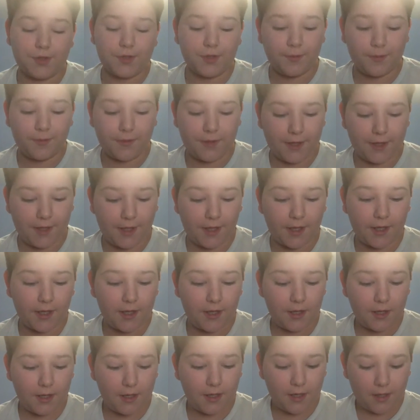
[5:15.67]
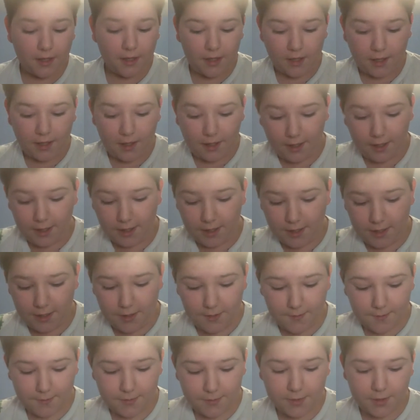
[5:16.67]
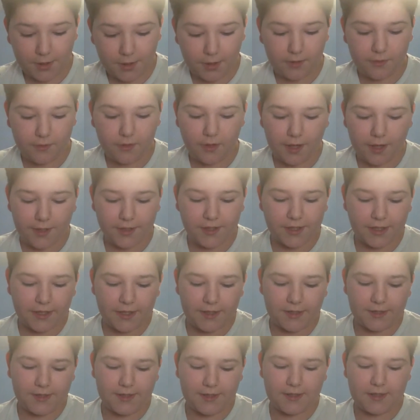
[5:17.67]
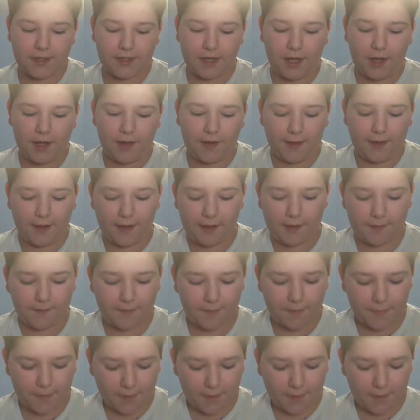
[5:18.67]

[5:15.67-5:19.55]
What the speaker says: something. So like challenges like that.